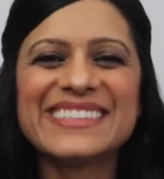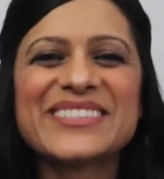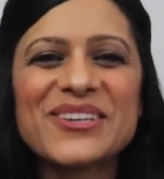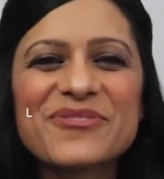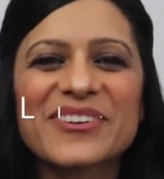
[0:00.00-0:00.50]

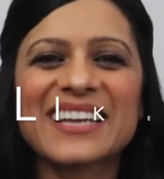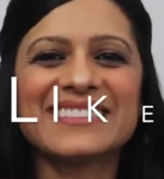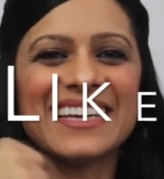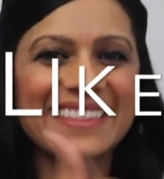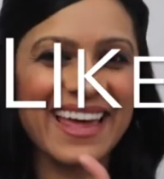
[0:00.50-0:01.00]
Don't forget
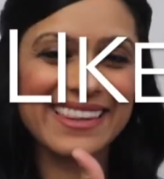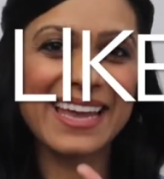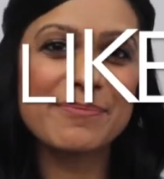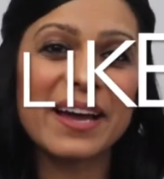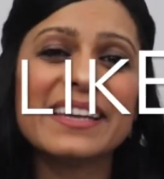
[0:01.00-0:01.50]
to hit that
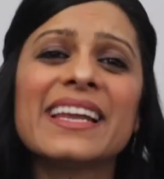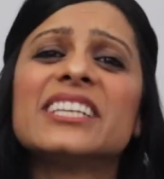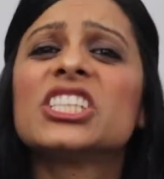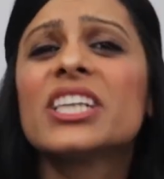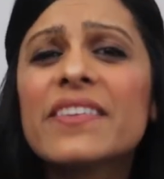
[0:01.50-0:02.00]
like button
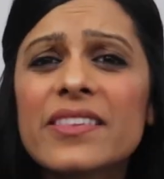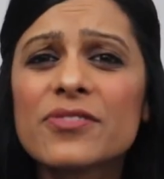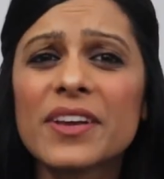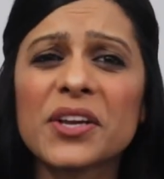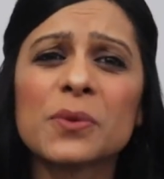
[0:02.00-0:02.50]
and share
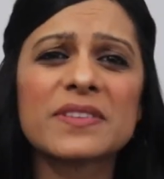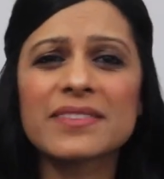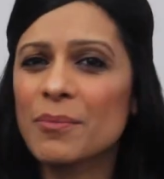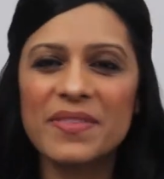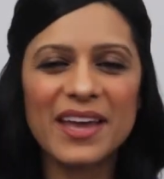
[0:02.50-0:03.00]
this video with
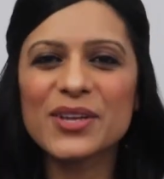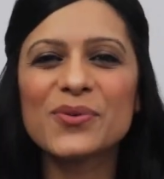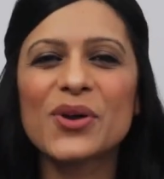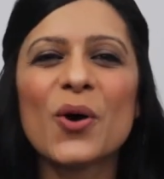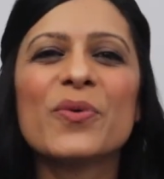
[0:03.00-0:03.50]
someone that
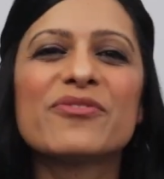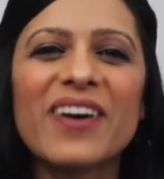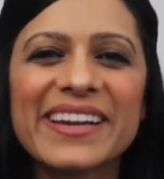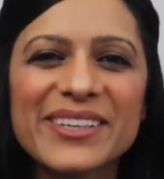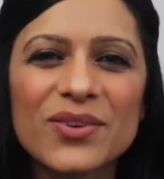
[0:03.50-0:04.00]
you know would
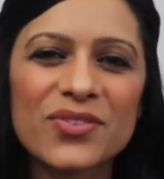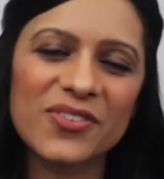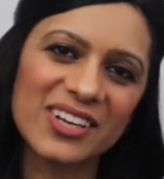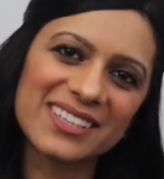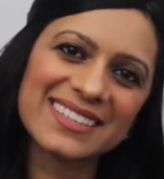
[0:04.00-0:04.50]
find it
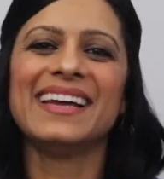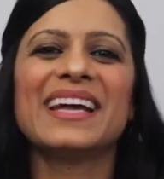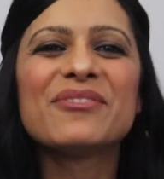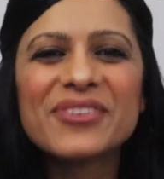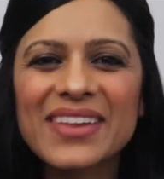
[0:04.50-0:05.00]
useful.
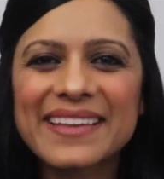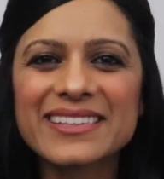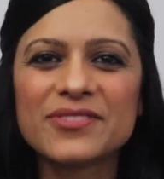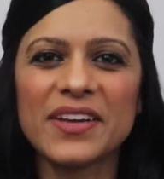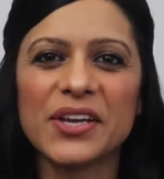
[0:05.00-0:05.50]
And if you like
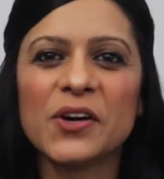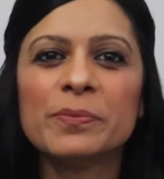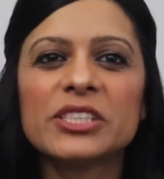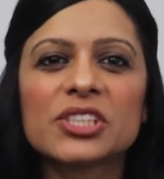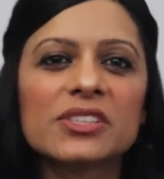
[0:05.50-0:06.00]
this video,
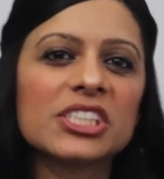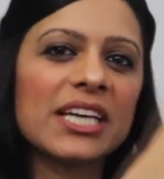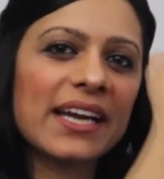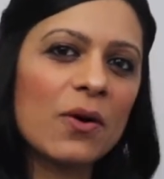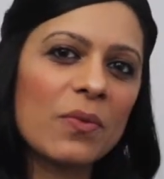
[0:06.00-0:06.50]
be sure to
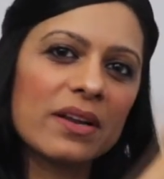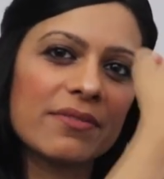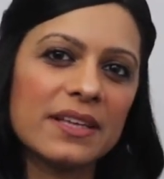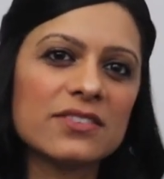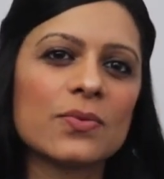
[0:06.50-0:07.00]
check out one
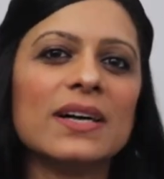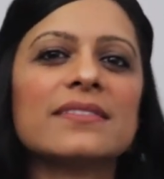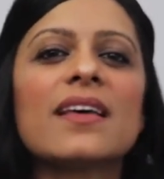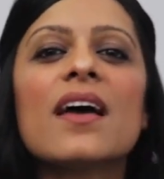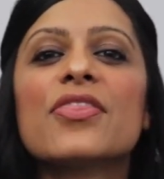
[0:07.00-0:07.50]
of these
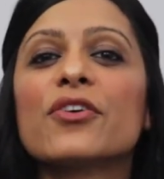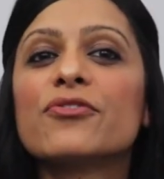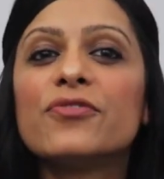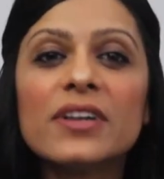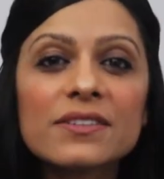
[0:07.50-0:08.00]
ones. They're
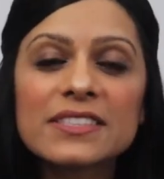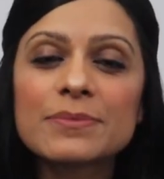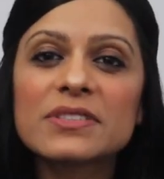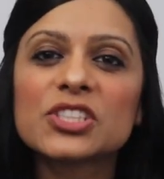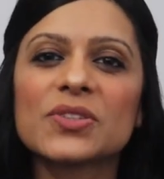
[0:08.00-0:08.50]
full of
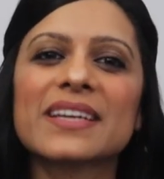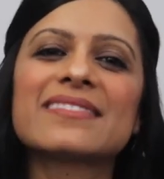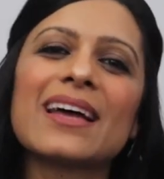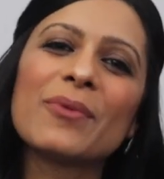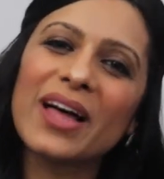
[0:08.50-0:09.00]
tips and
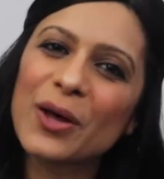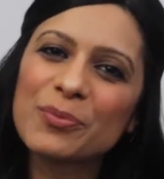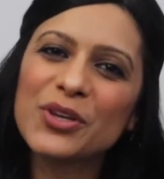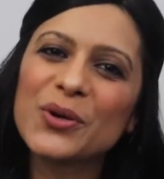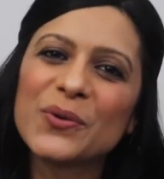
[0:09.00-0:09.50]
tricks that will
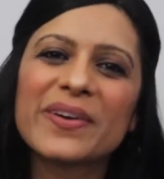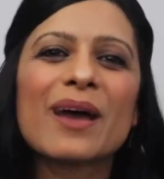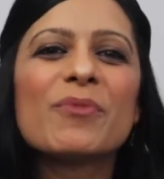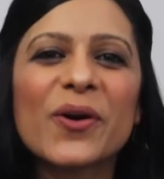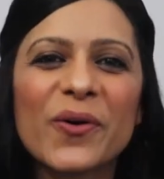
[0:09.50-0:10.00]
help you
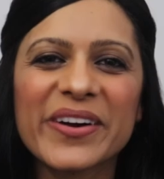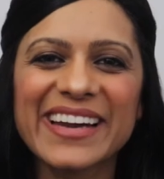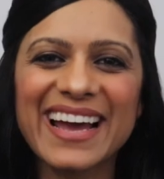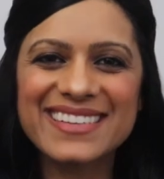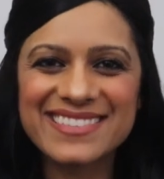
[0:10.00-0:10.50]
get more
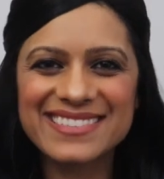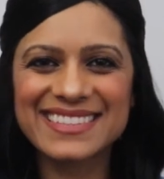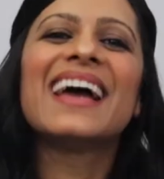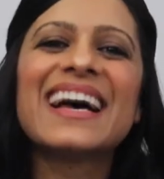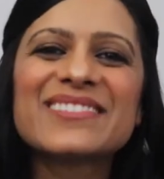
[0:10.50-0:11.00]

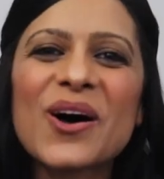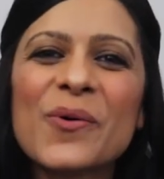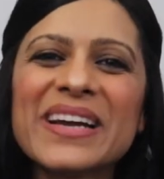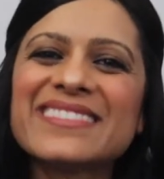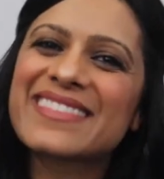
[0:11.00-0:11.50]
organized. As
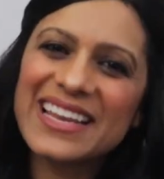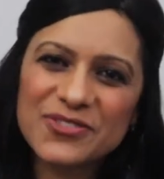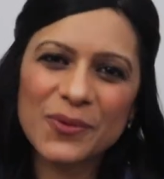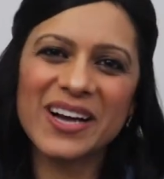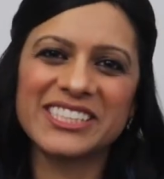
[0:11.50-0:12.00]
always,
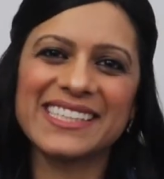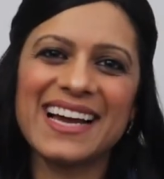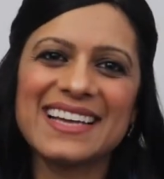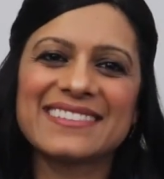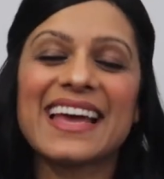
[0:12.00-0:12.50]
thanks for watching,
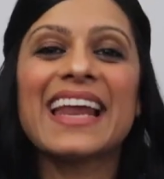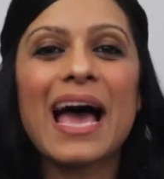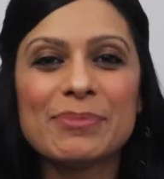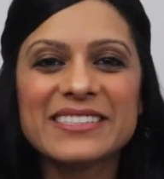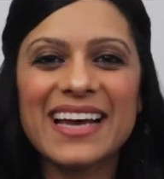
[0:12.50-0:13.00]
guys, and
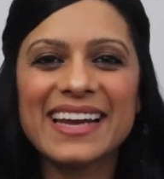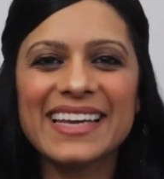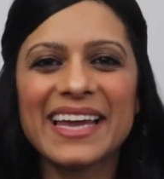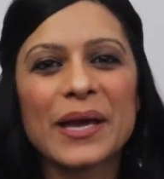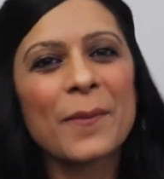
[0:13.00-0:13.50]
happy tidying.